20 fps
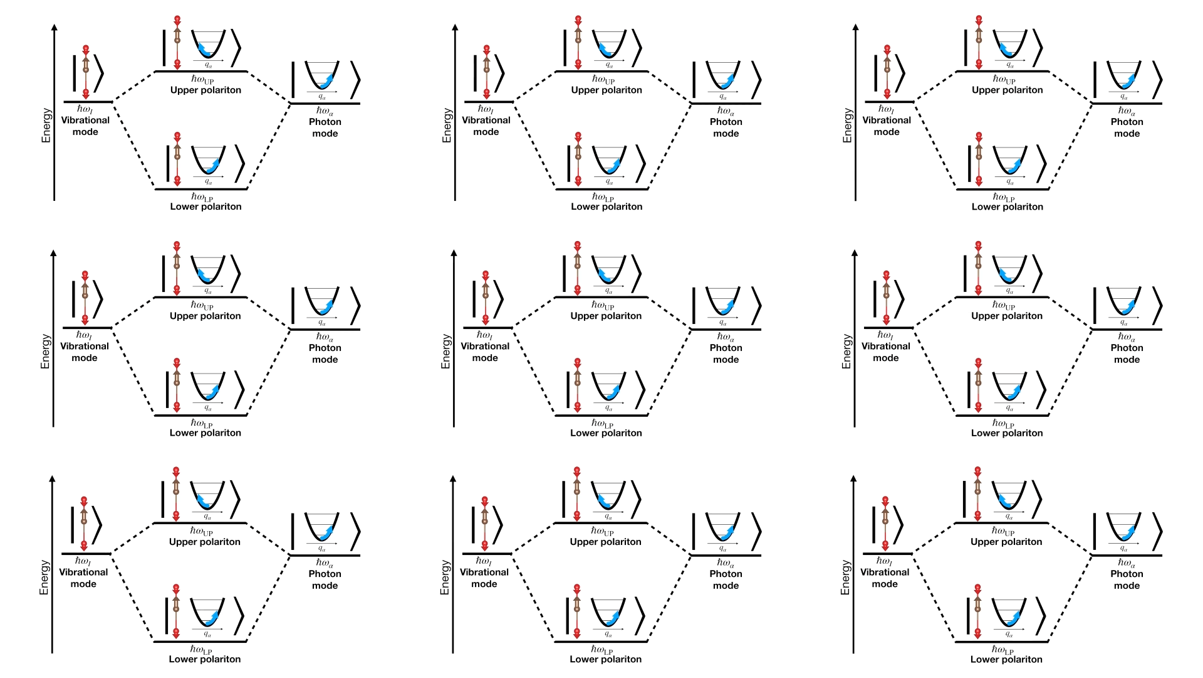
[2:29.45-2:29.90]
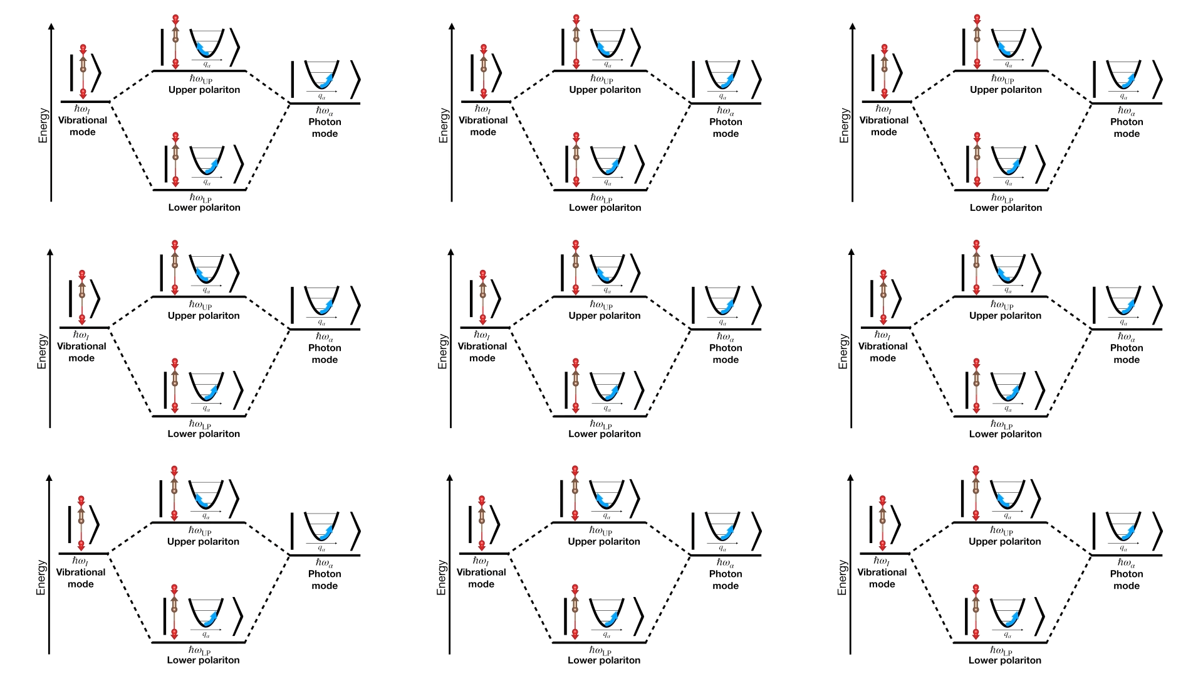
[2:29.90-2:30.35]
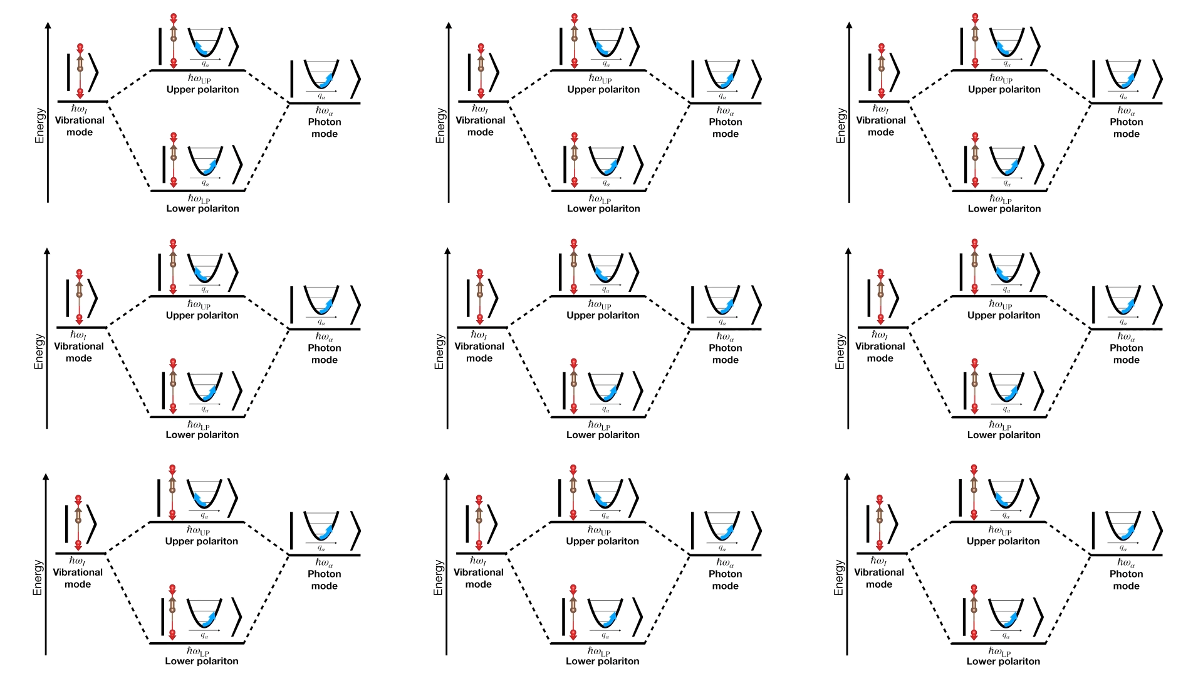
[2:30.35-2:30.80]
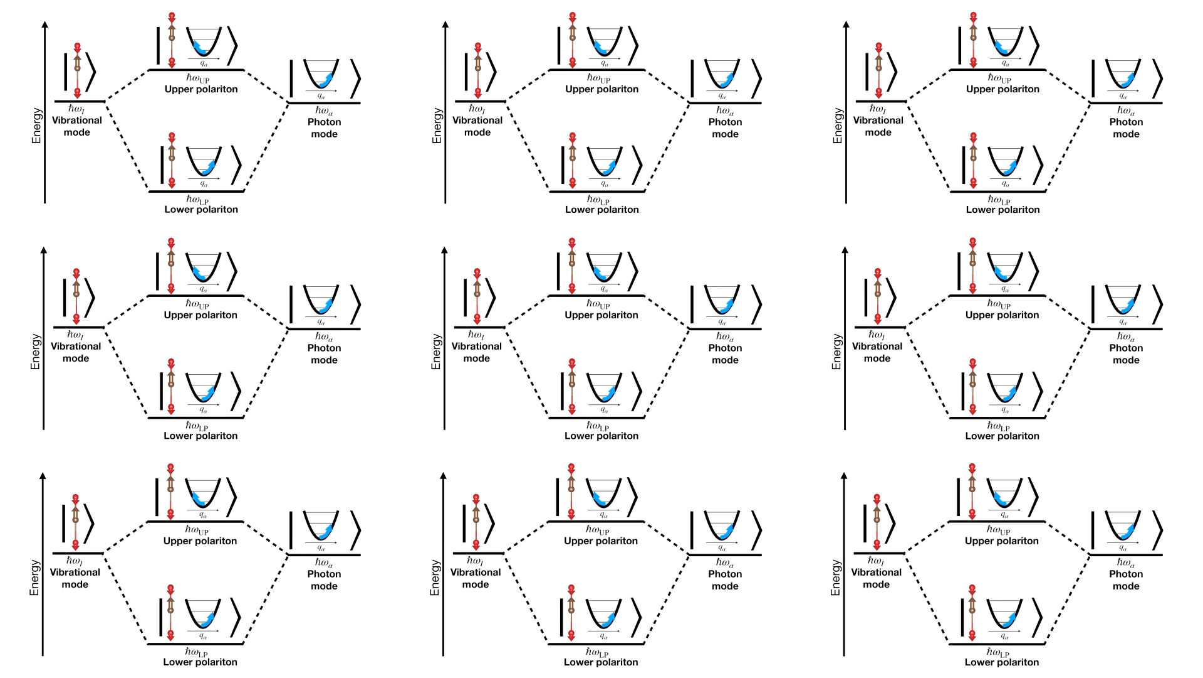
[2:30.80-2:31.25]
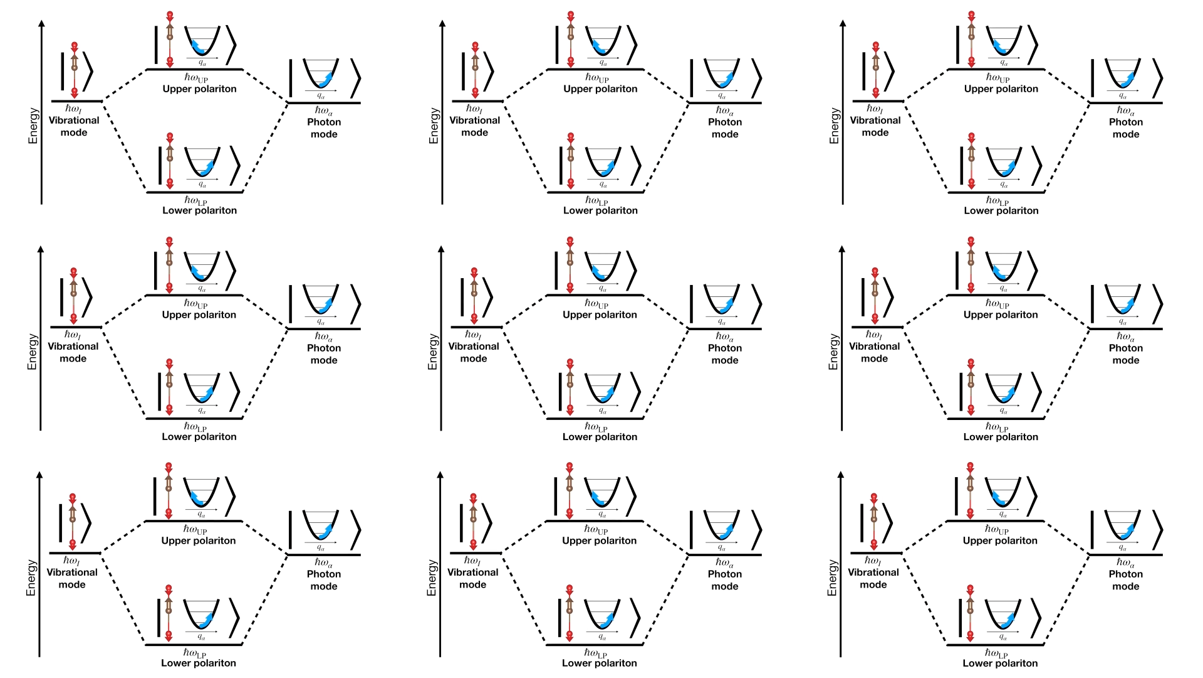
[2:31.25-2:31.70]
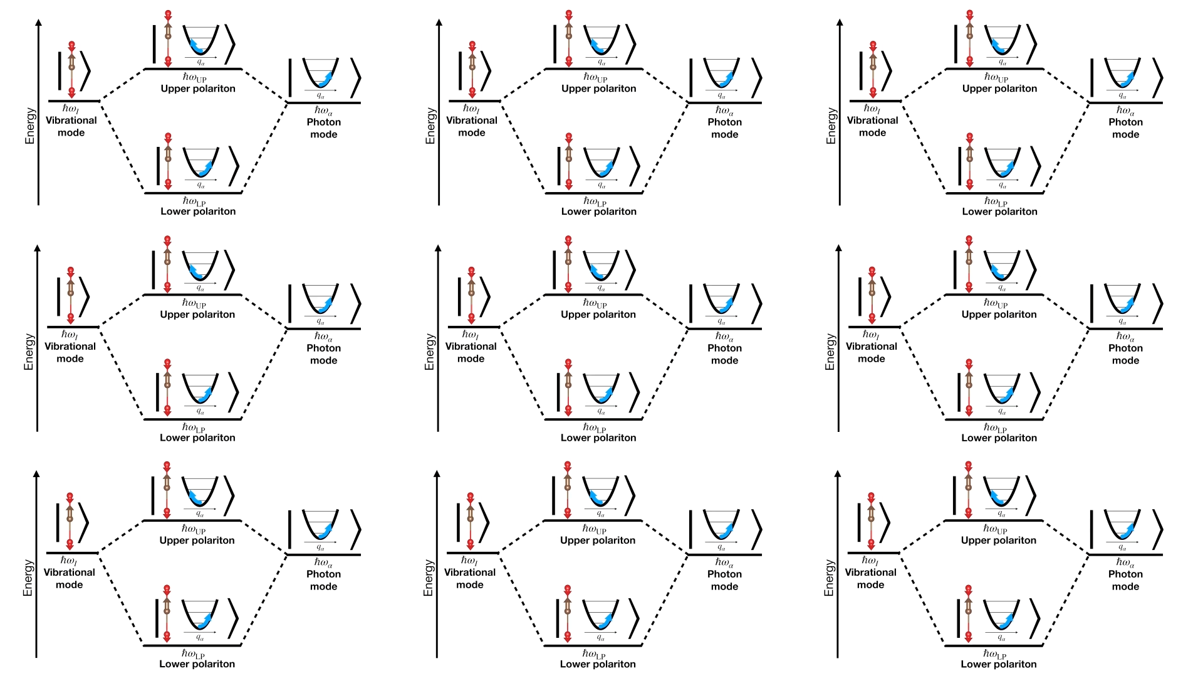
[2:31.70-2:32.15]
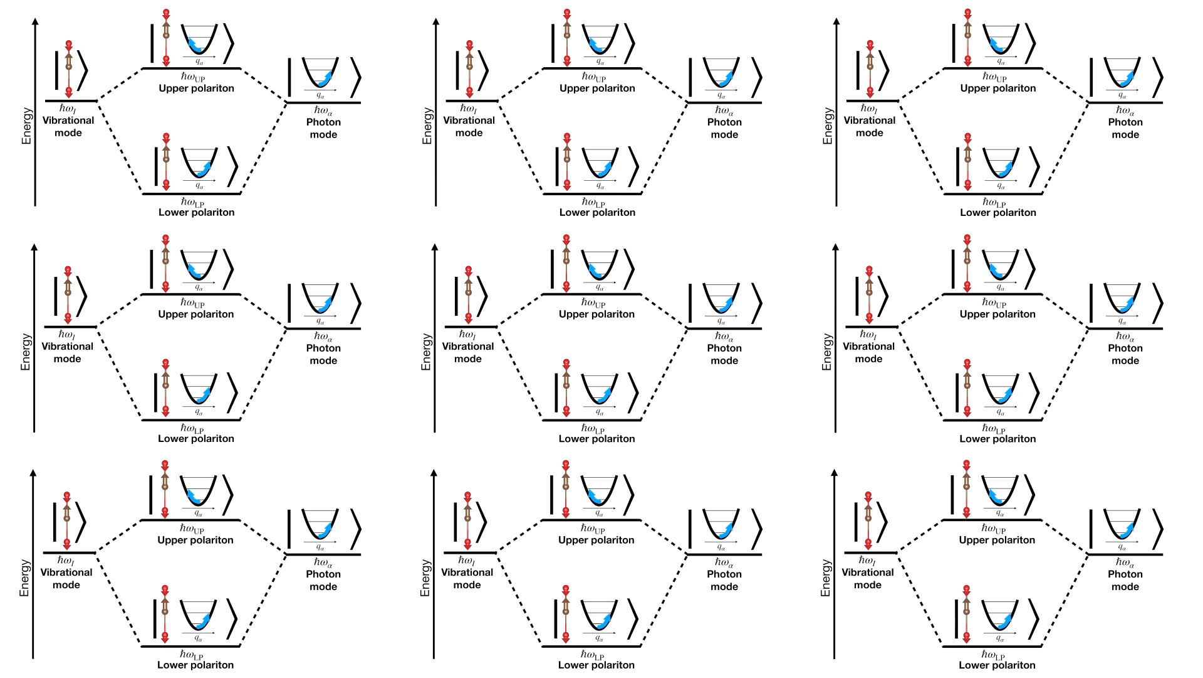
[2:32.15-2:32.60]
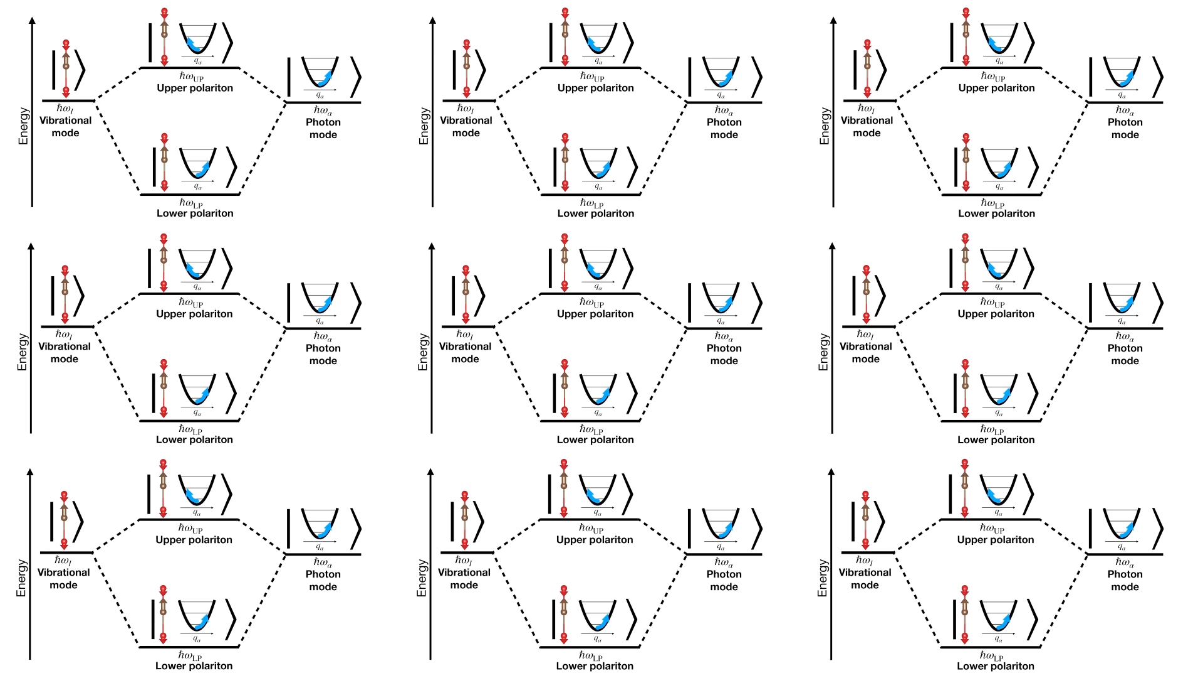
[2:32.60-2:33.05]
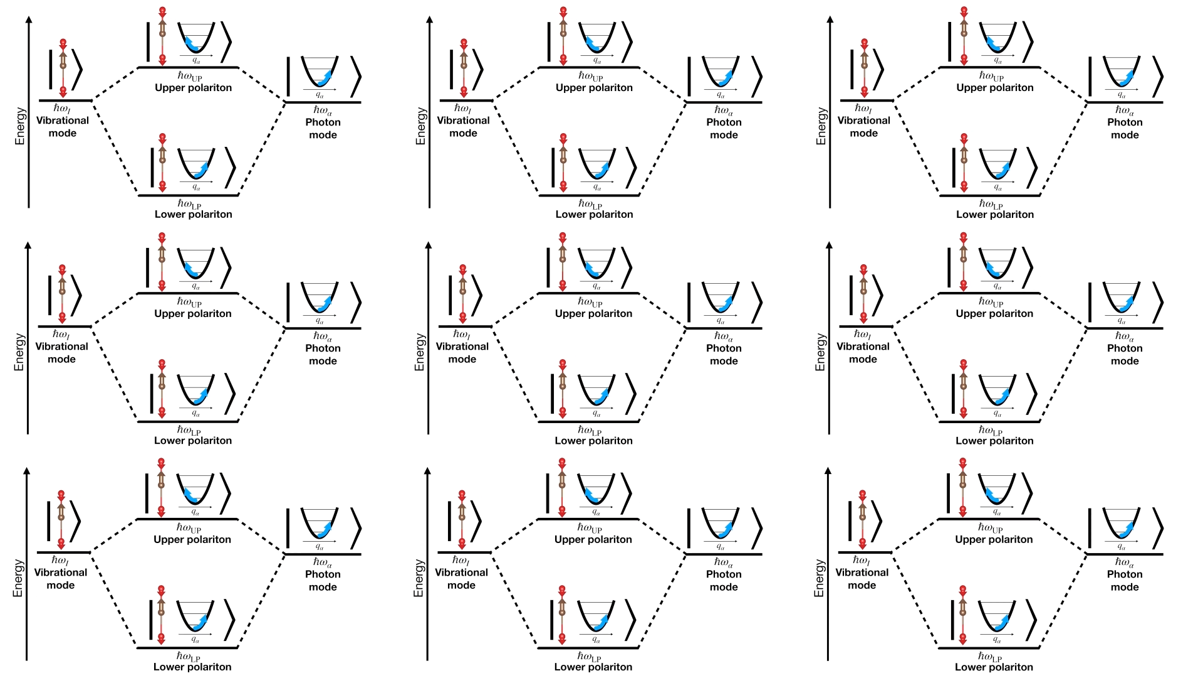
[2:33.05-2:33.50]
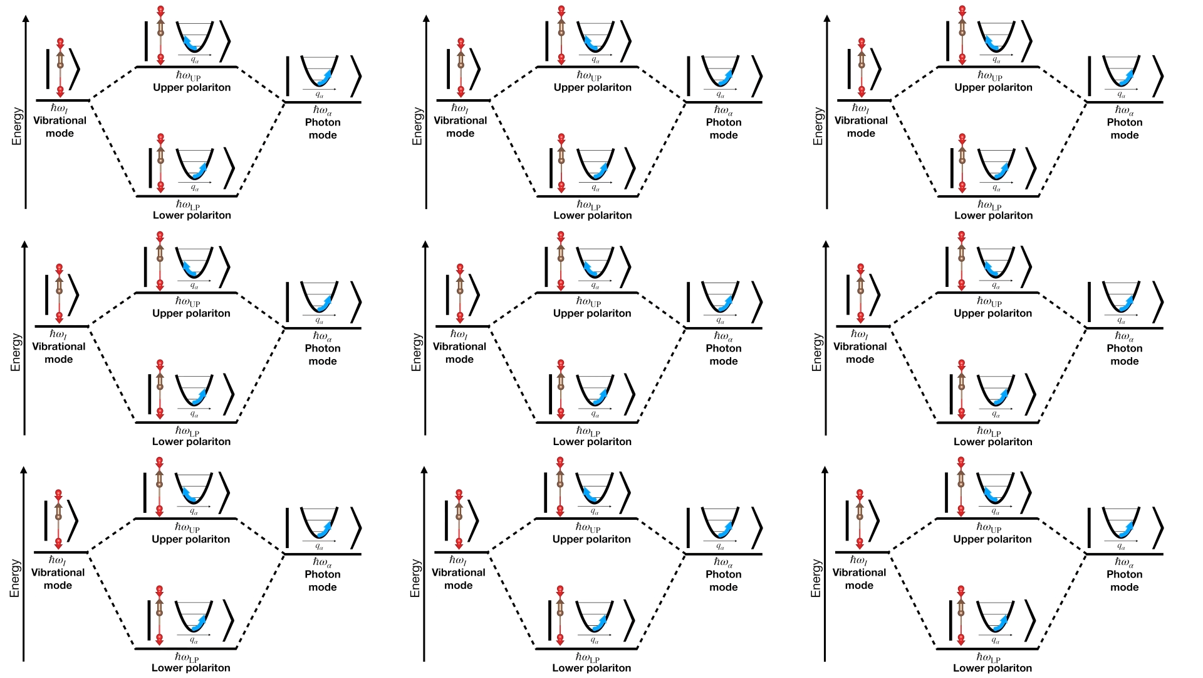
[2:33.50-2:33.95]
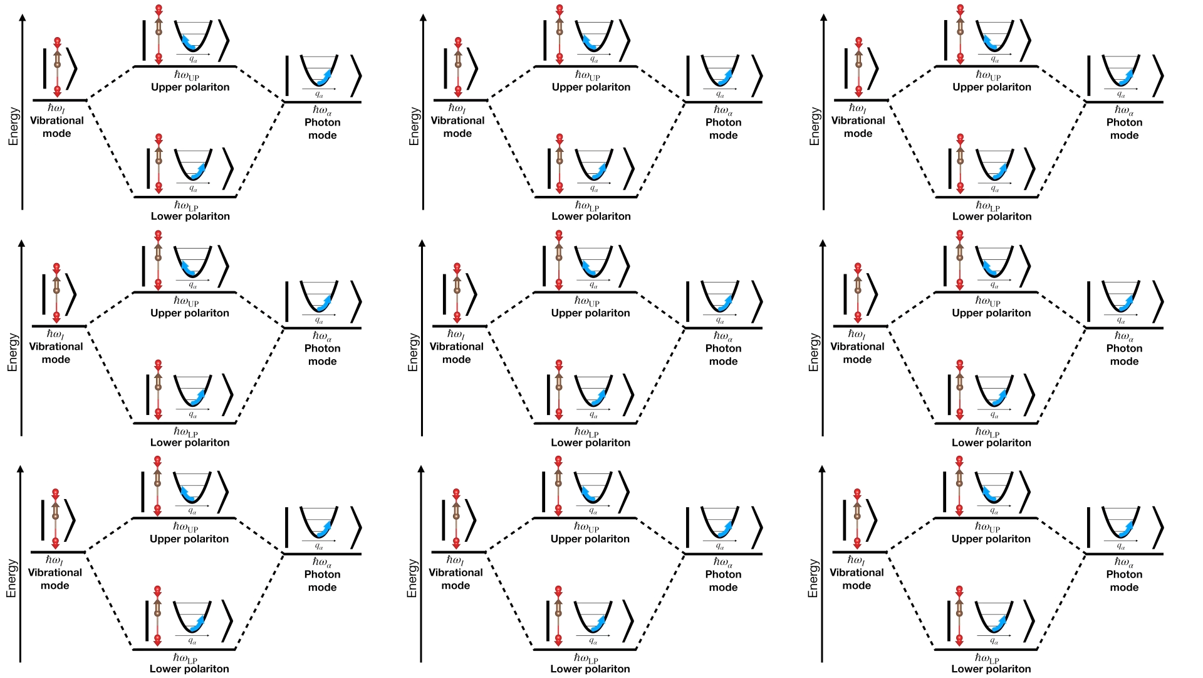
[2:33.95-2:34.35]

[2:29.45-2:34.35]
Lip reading: [unreadable: no face in view]